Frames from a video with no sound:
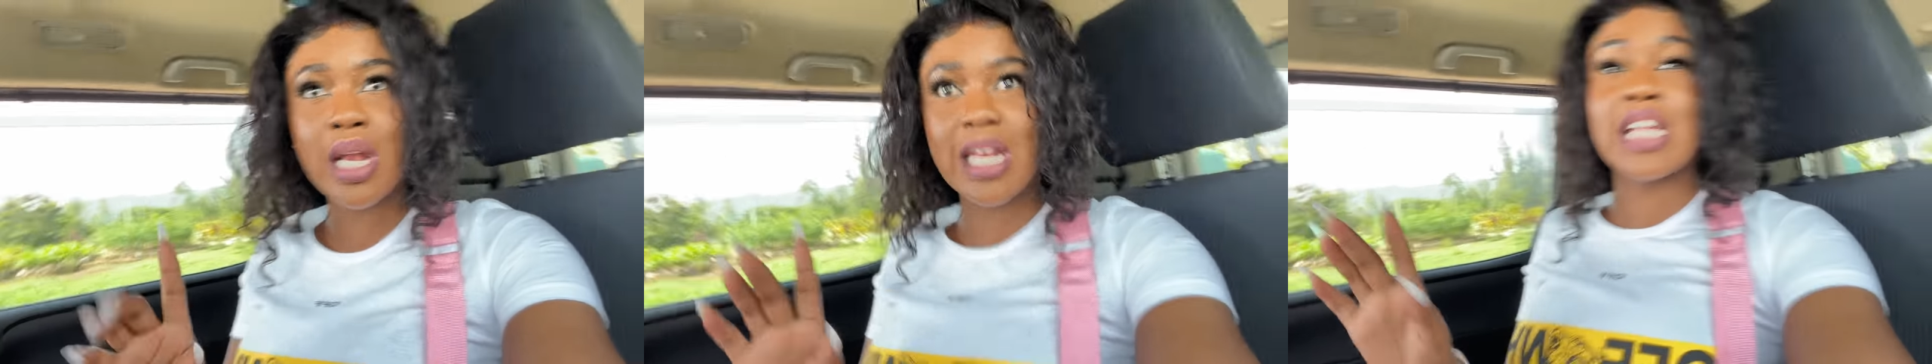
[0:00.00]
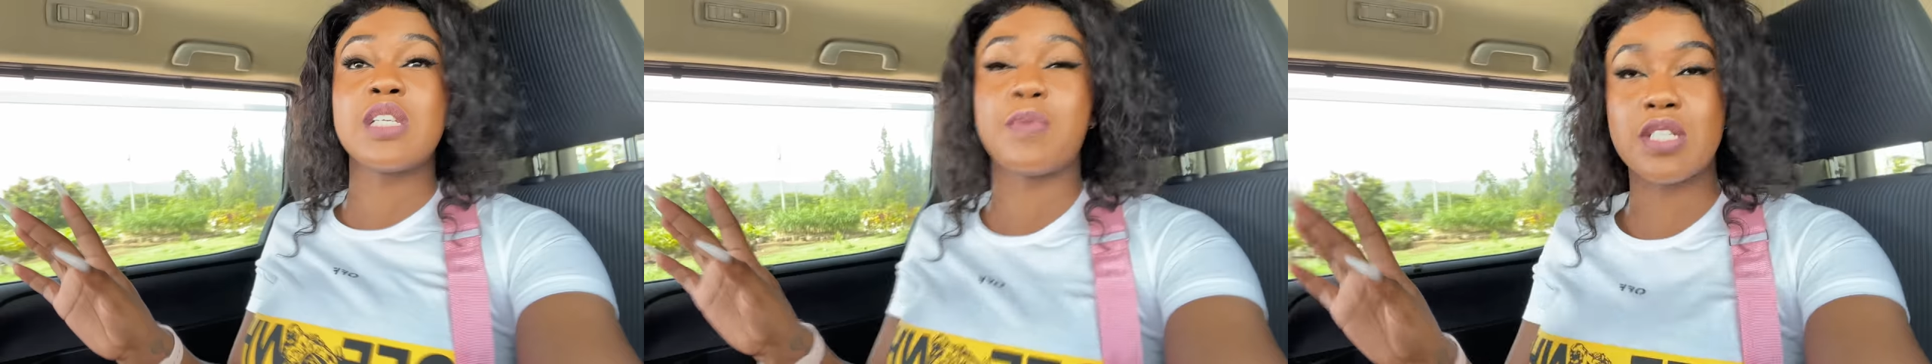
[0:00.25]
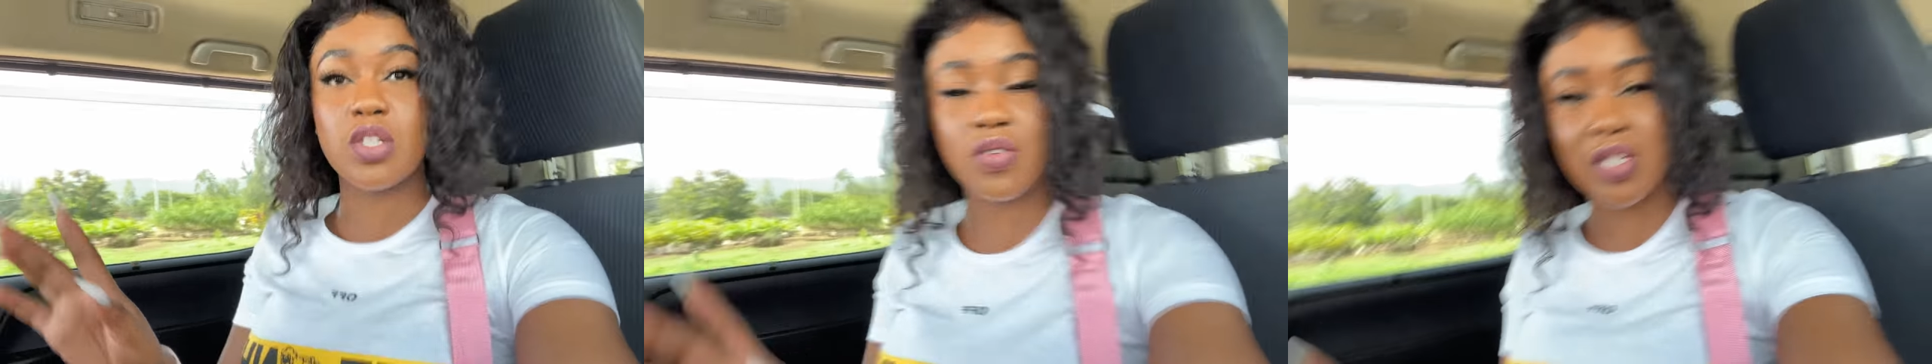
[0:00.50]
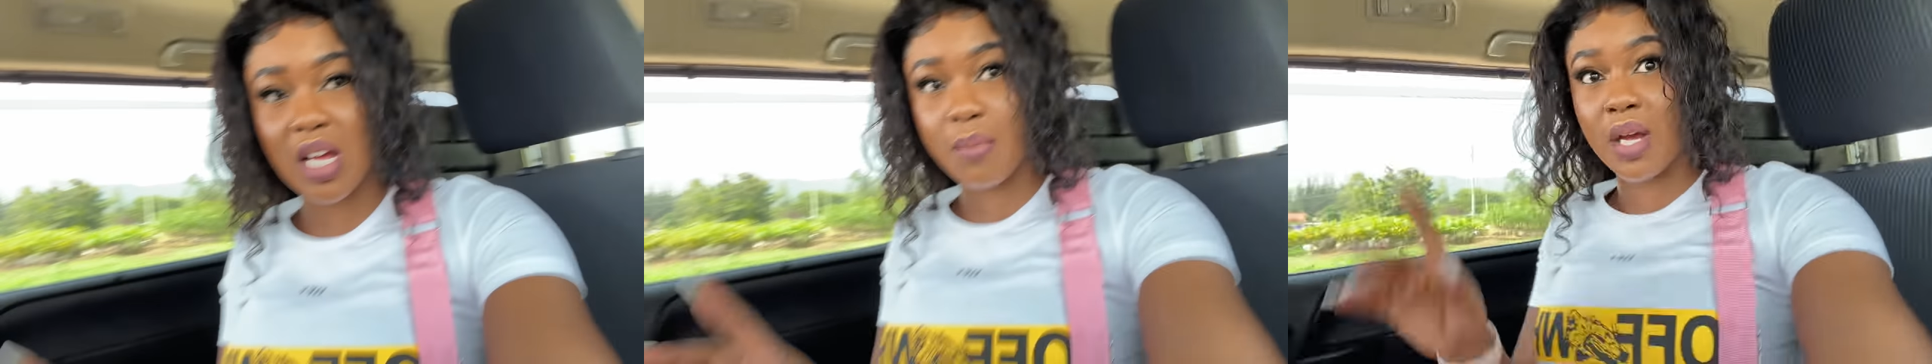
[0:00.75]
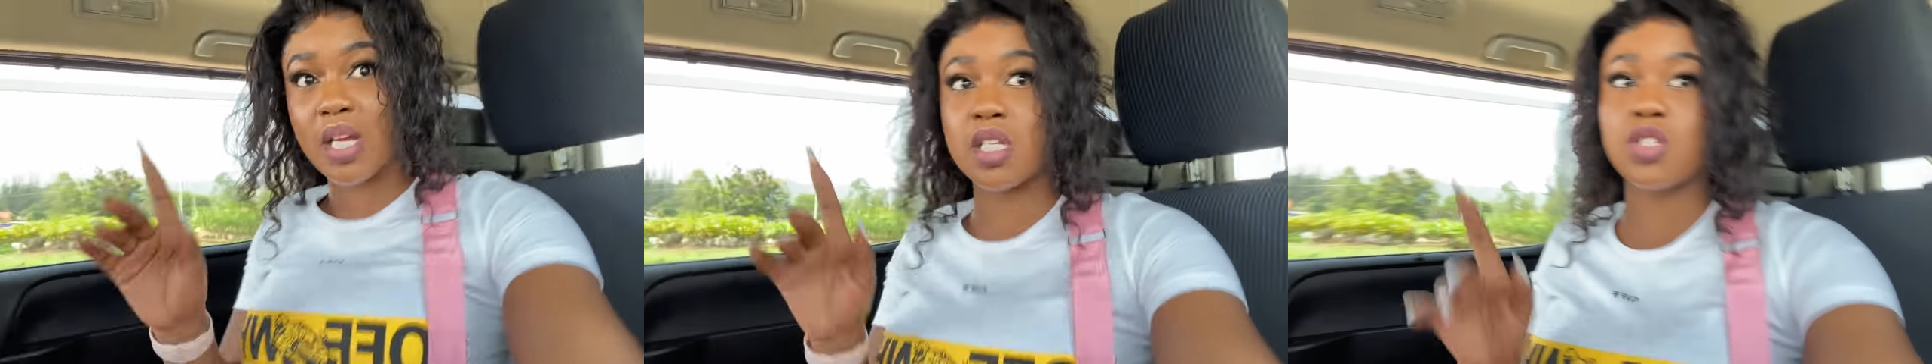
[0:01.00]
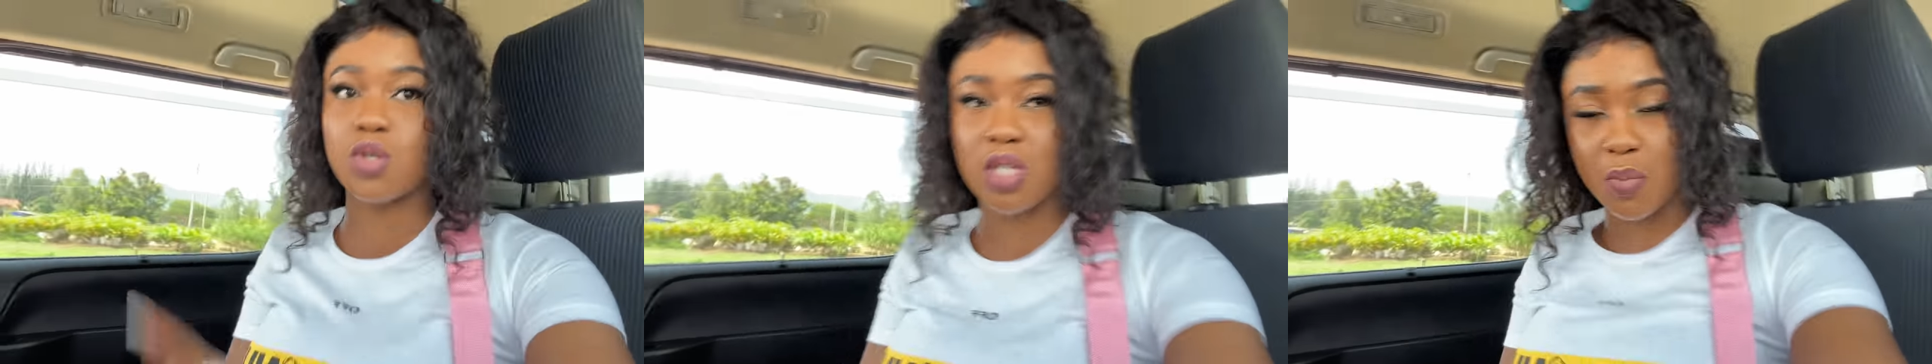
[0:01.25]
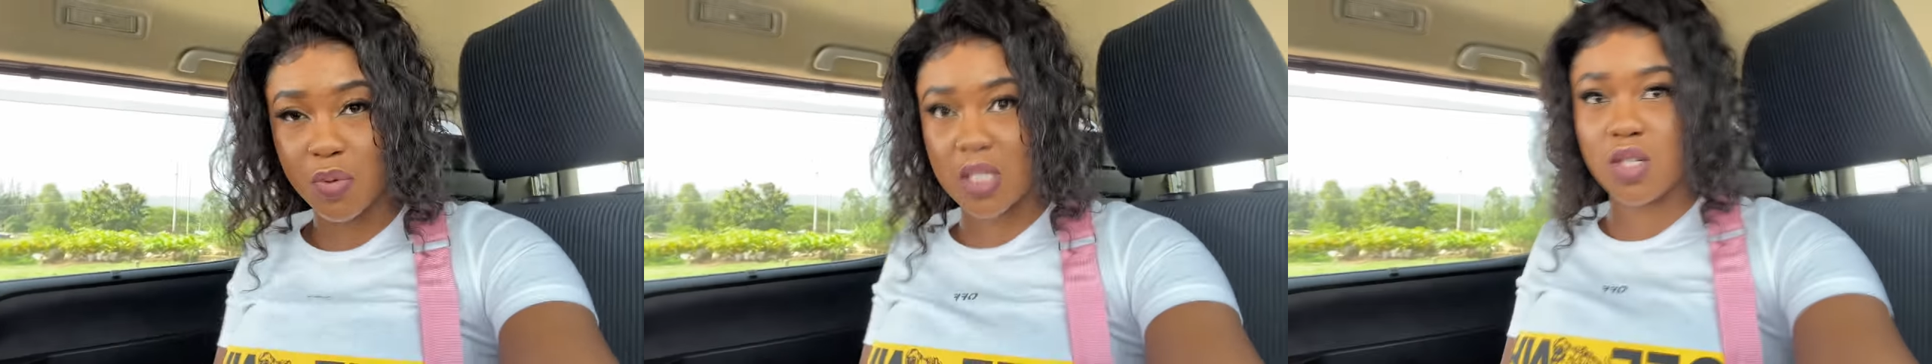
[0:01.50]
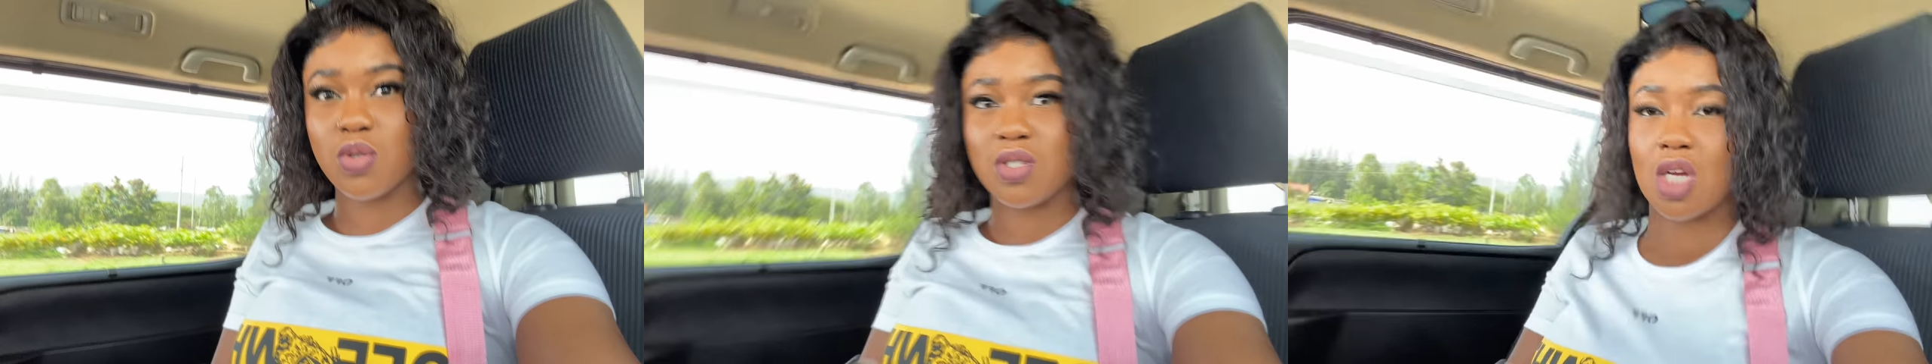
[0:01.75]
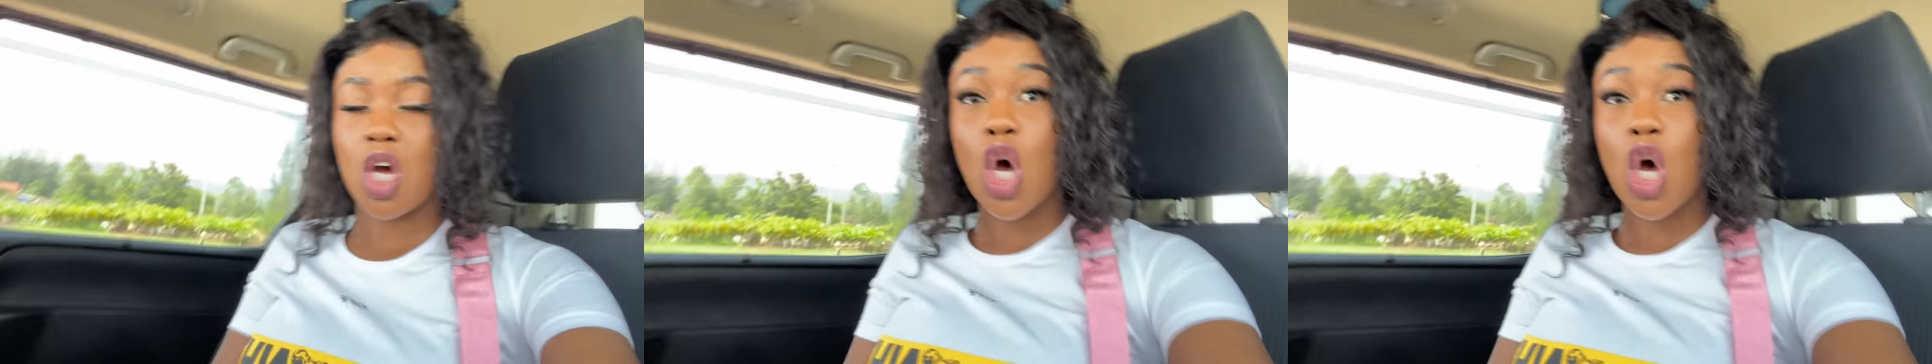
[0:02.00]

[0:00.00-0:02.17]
ninety percent of the time I eat sauteed potatoes.